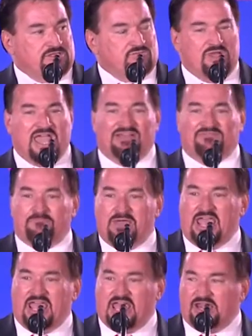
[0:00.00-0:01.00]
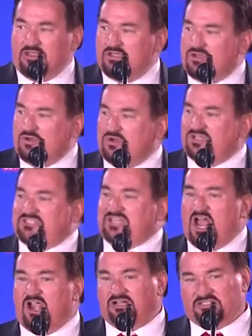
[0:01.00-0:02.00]
We have a man who is
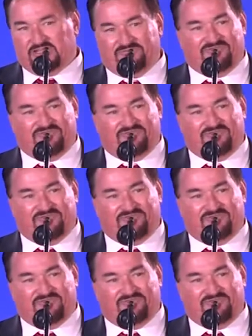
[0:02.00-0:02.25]
tirelessly